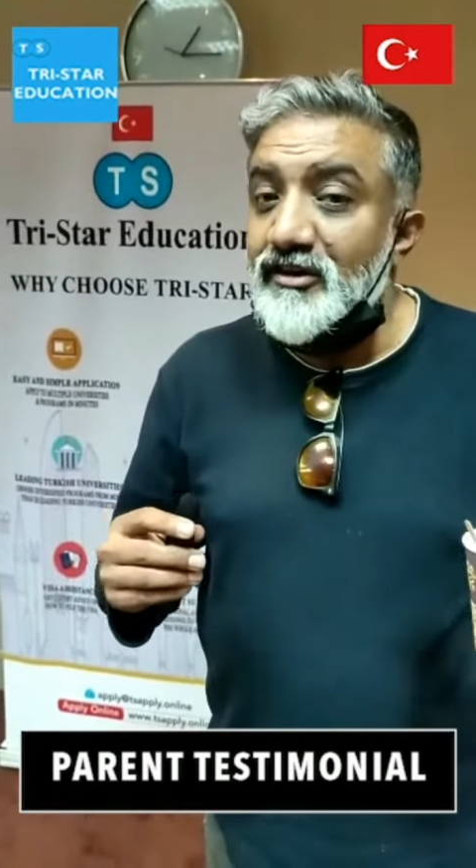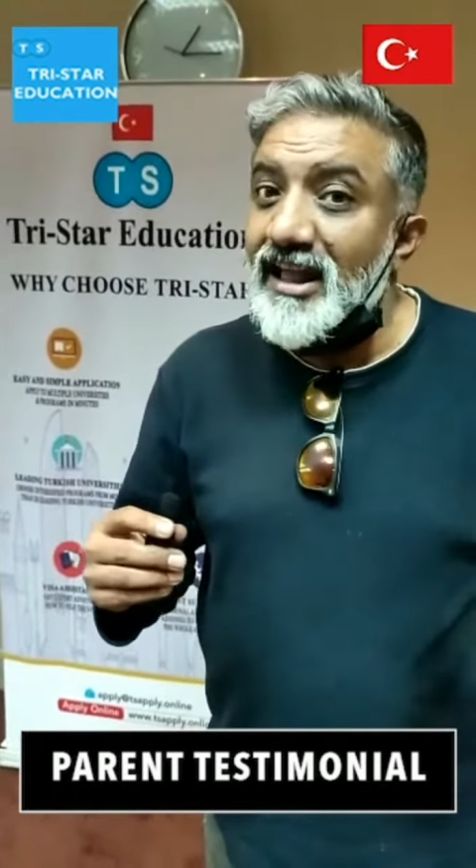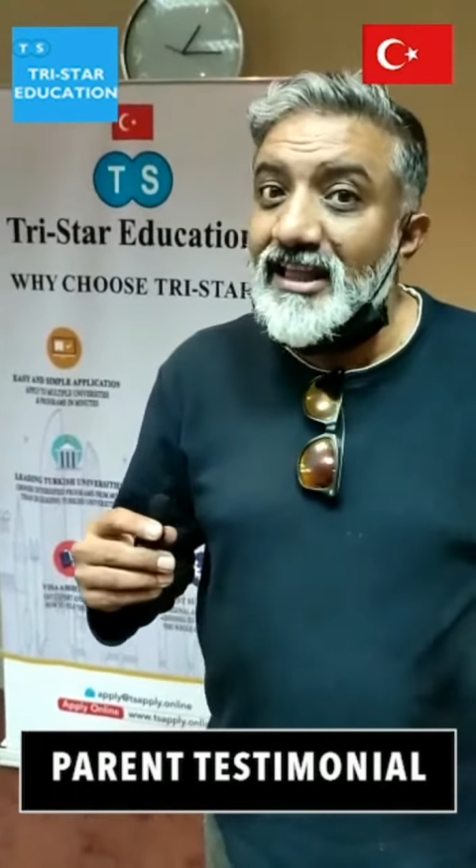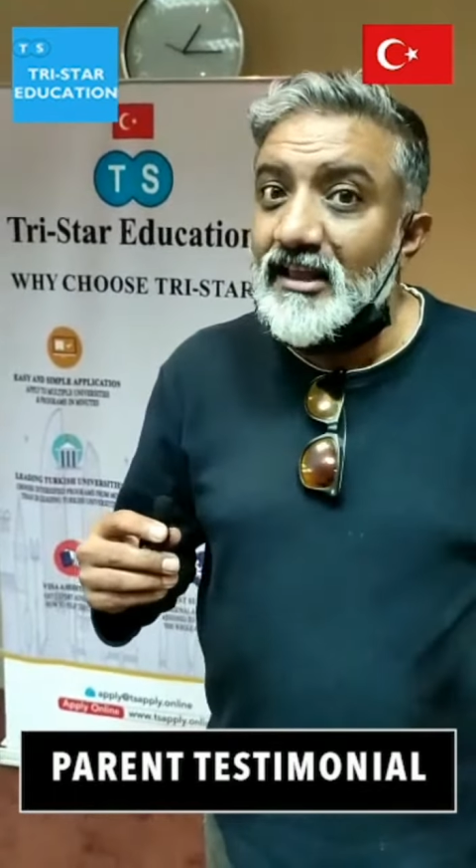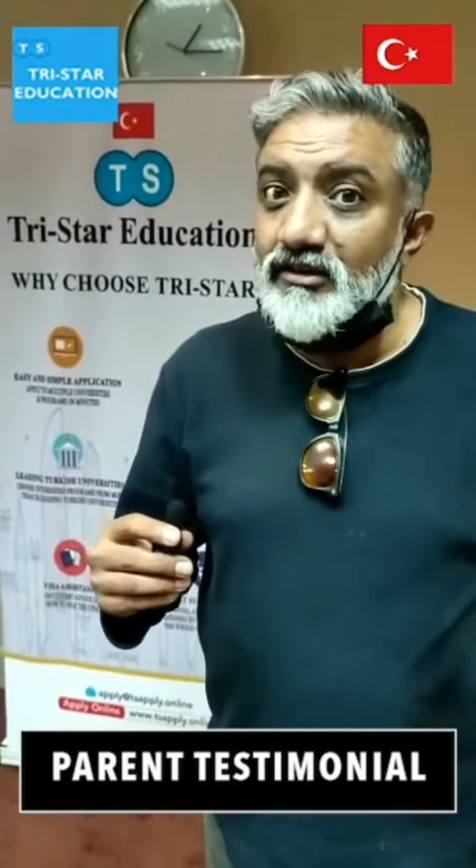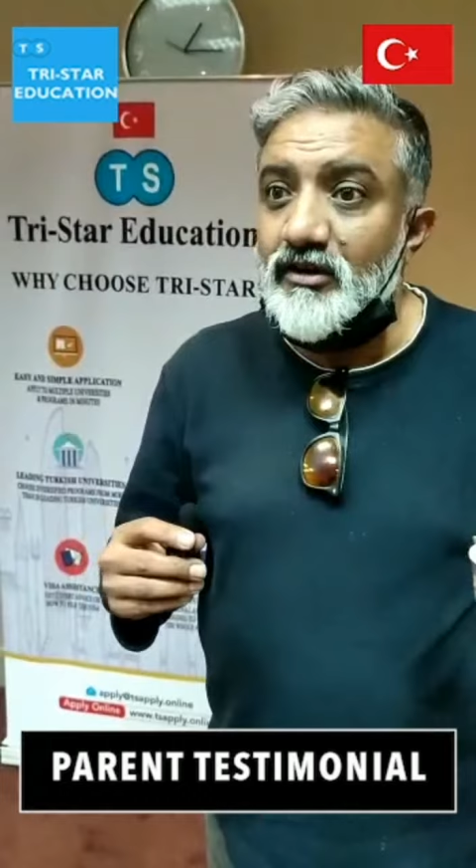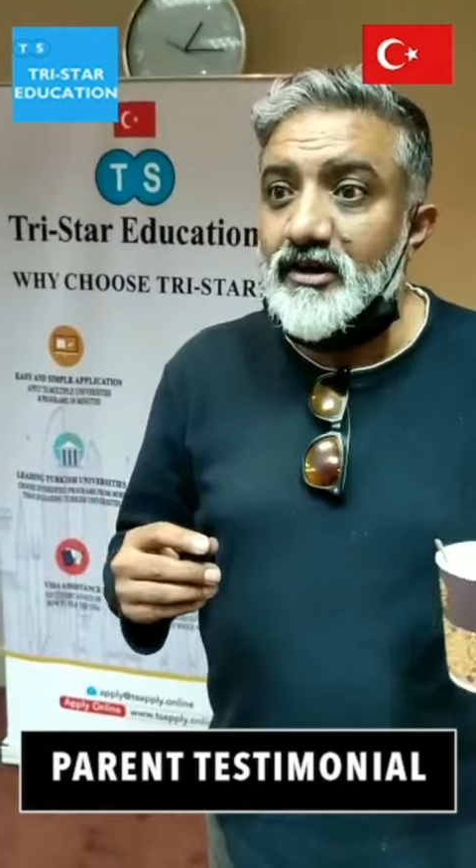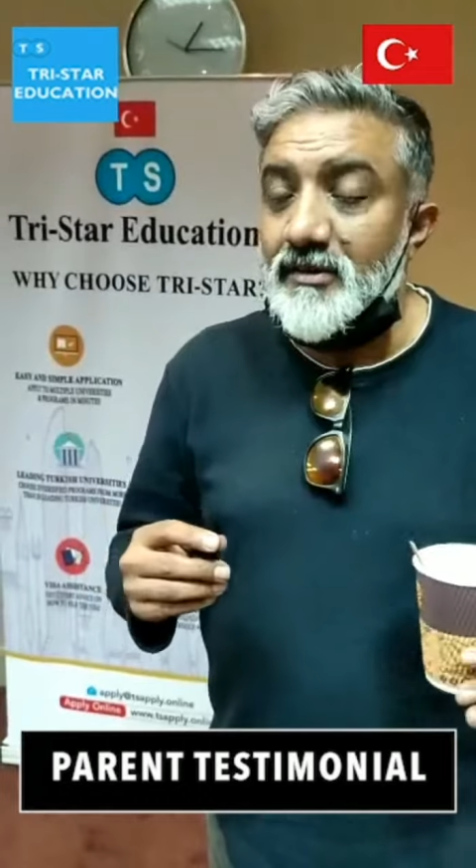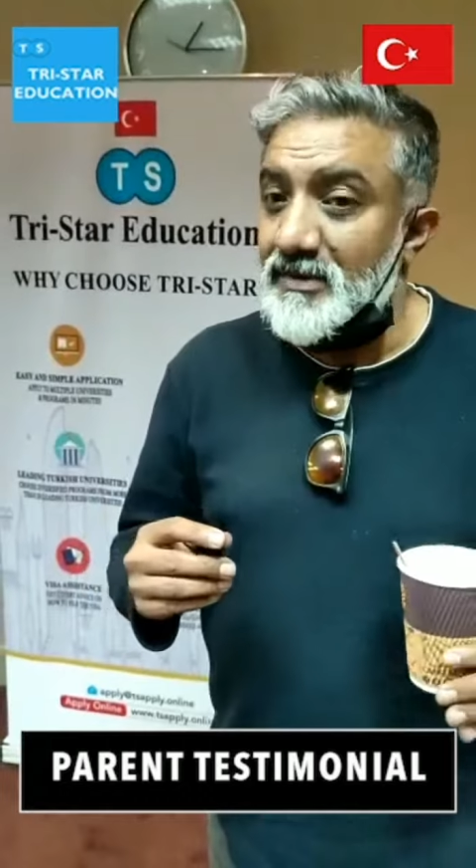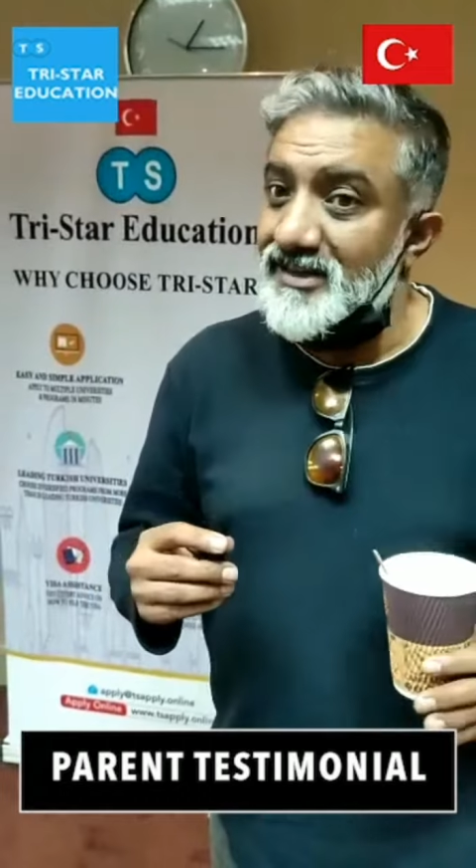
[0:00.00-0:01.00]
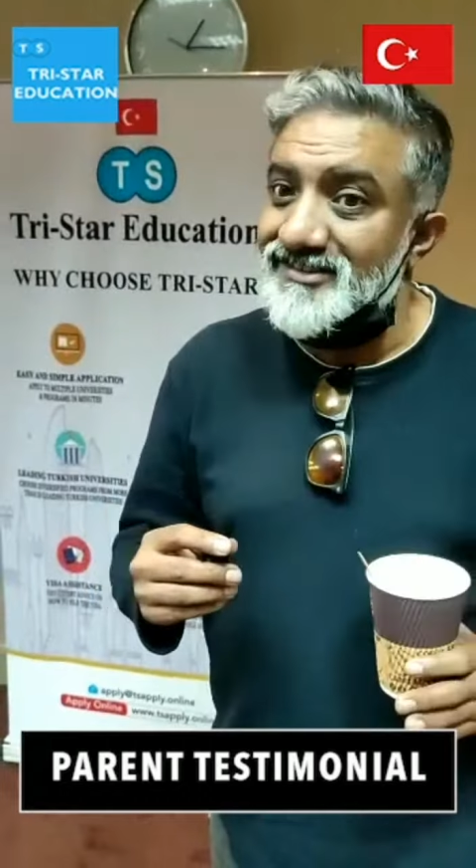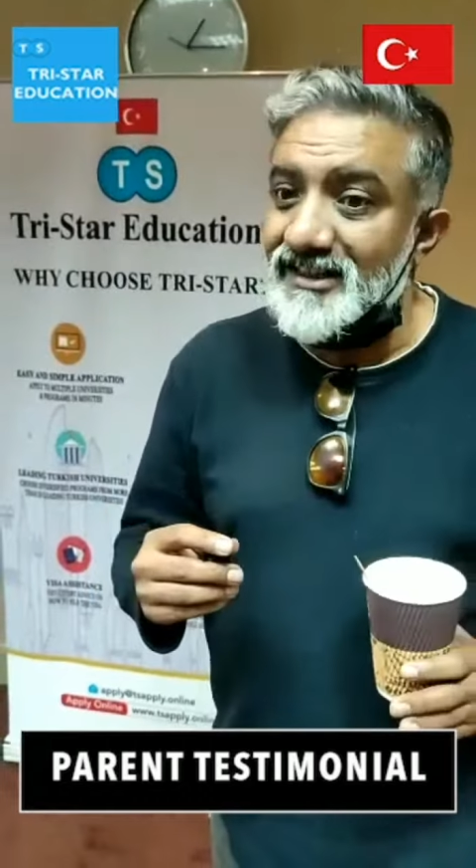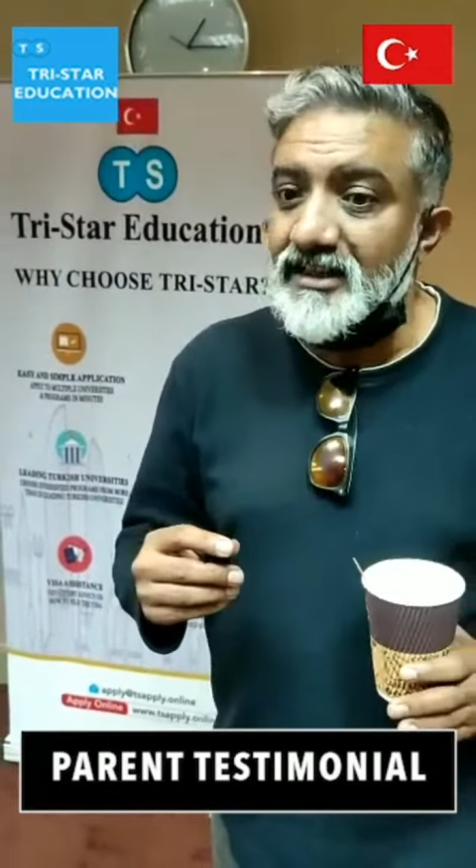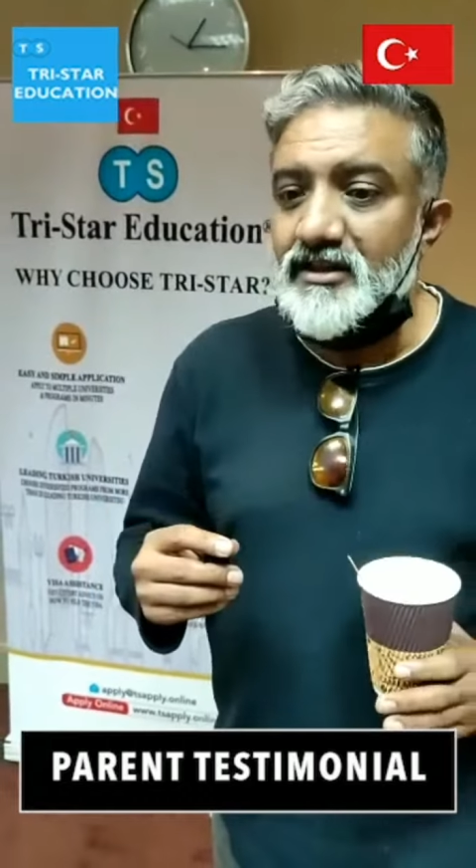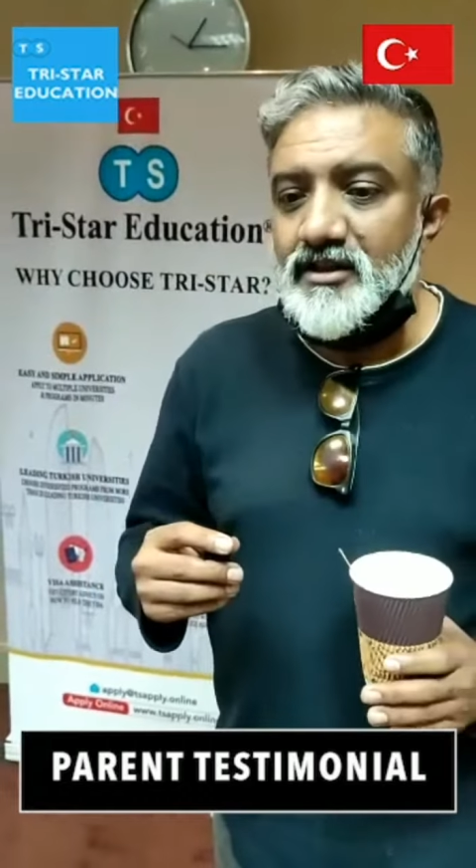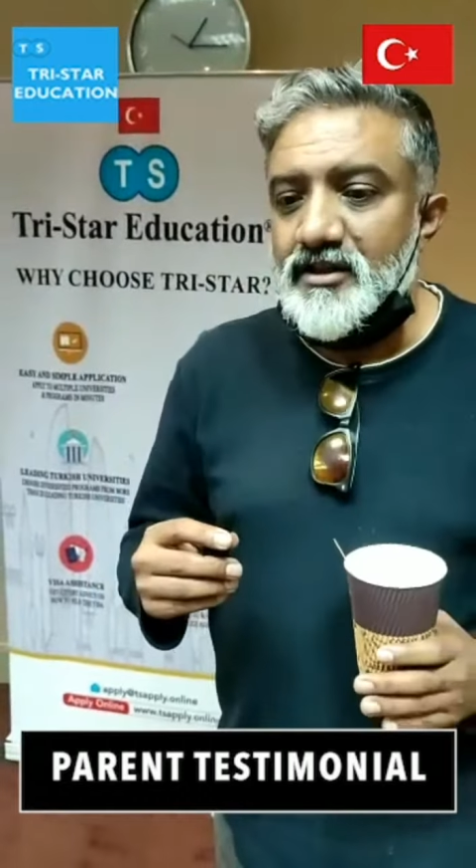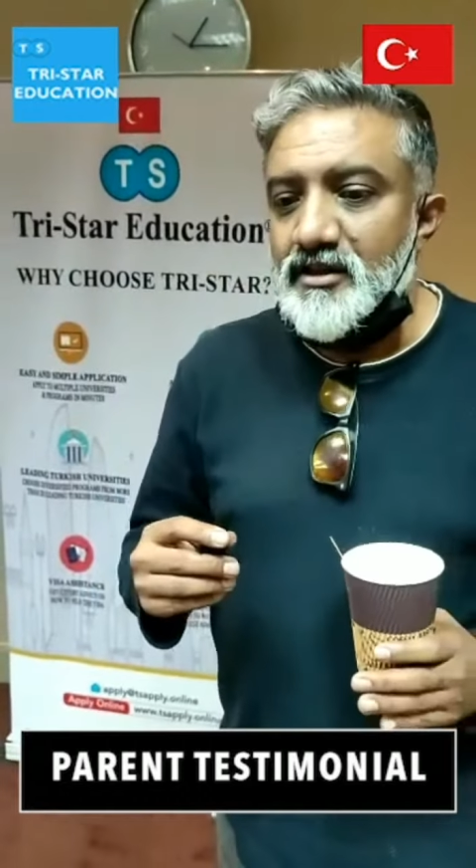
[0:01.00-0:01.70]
rankings are amazing.